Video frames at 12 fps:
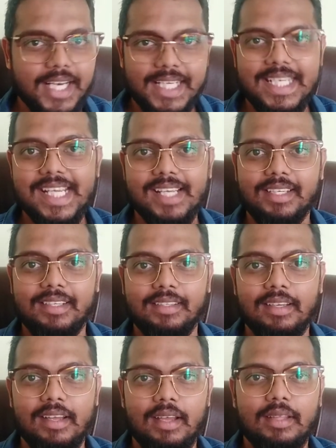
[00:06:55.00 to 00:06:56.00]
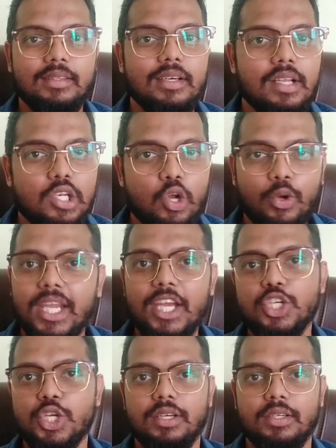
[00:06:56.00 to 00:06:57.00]
critically, the
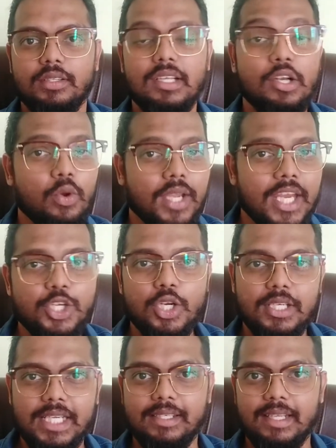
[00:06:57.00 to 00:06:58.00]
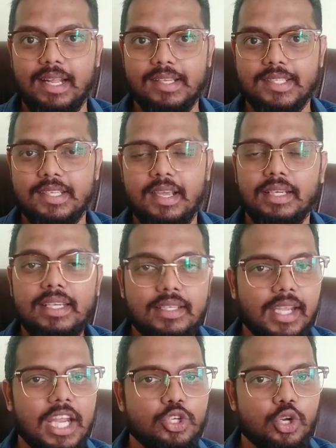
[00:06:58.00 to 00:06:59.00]
location, the location details. In
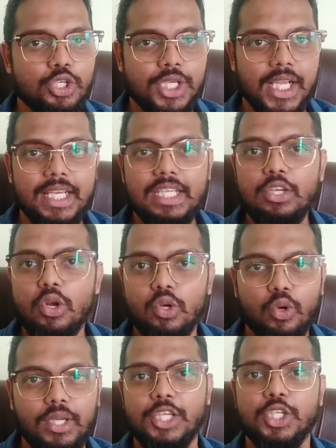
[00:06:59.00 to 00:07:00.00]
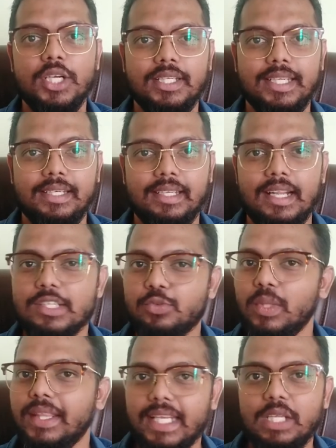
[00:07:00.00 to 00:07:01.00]
case you're sharing your location details
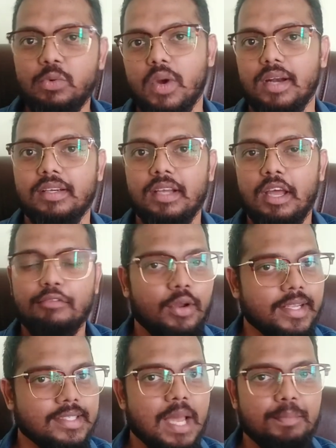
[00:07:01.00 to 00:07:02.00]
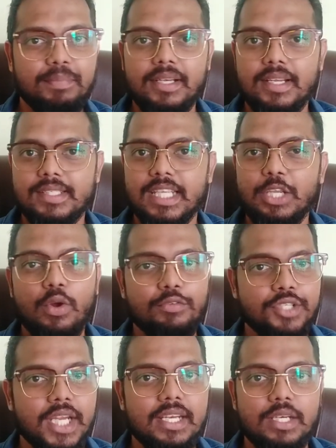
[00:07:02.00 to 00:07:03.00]
with anyone, for example, let's say you have
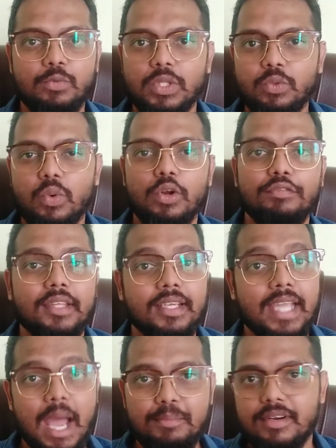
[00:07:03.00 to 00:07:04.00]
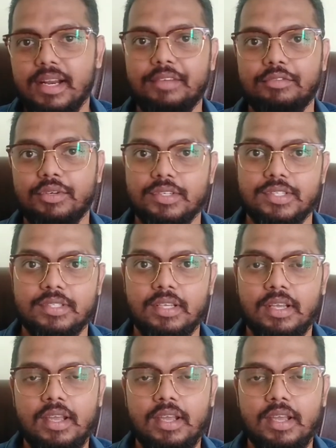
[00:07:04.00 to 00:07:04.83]
shared it with one of the cab drivers,